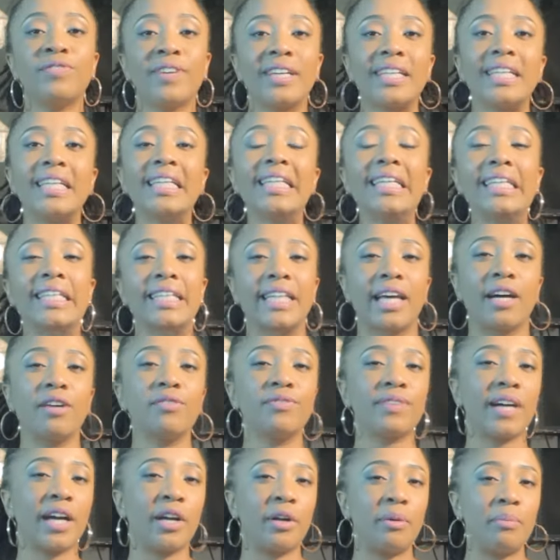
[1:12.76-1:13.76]
funnily
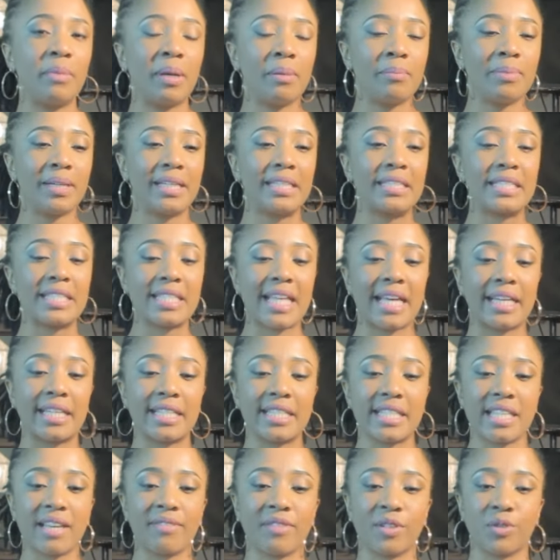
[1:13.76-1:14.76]
enough, I remember in
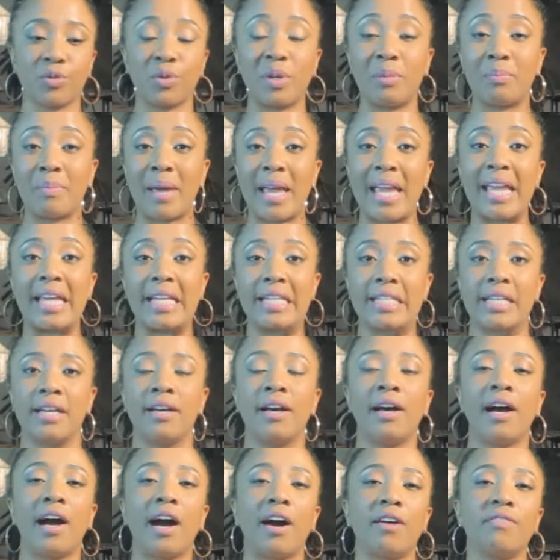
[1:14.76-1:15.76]
Standard 7, we made
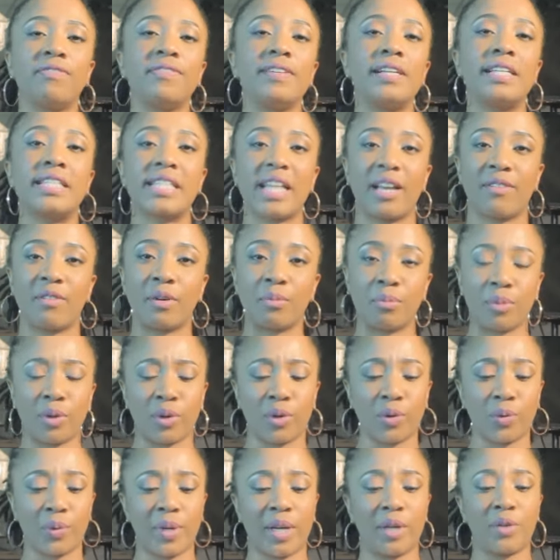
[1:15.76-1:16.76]
our first ever book
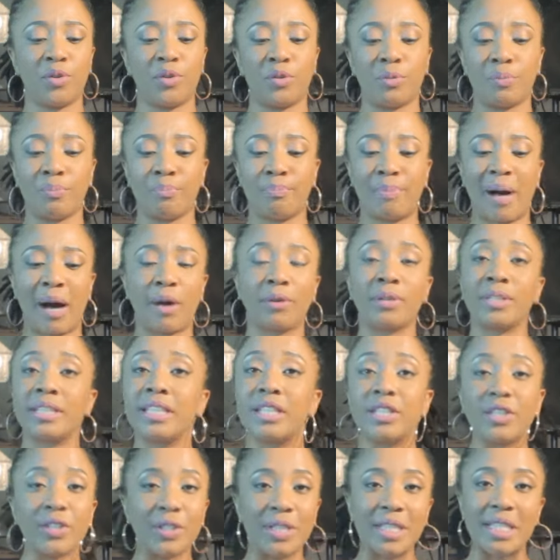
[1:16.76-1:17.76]
where you bound
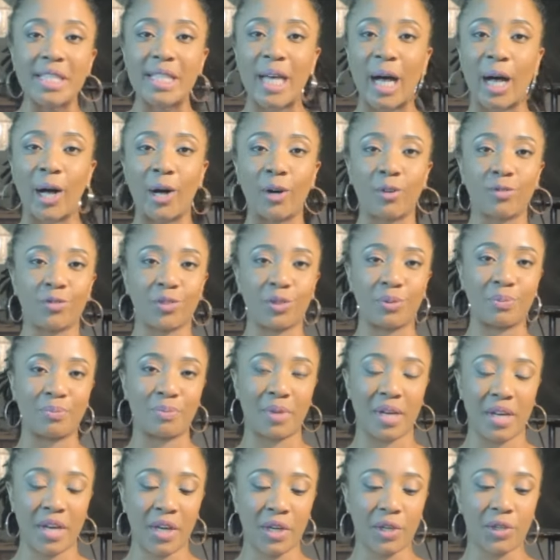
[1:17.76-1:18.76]
it yourself,
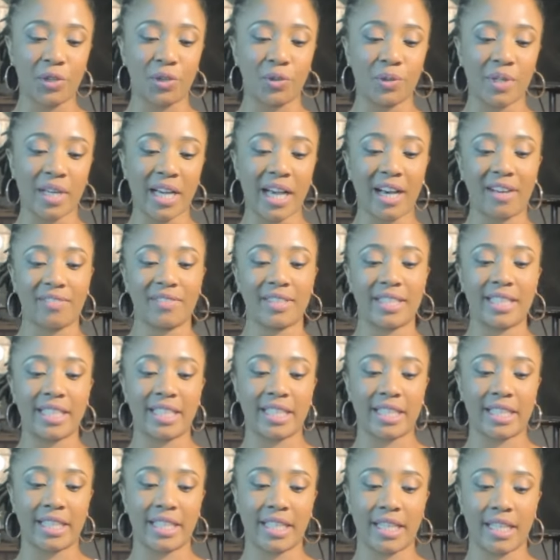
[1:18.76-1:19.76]
you covered
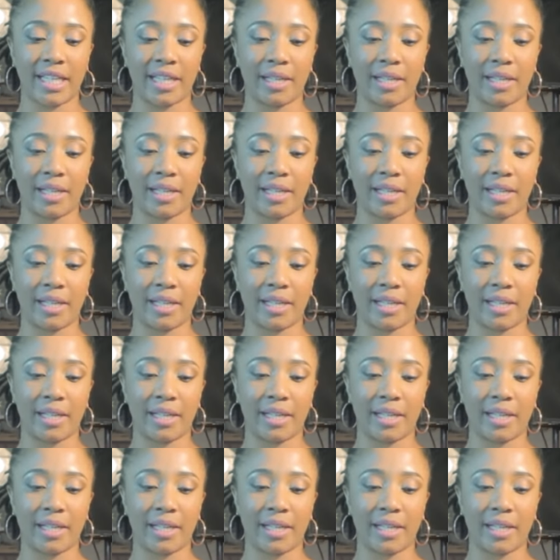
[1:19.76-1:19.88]
it in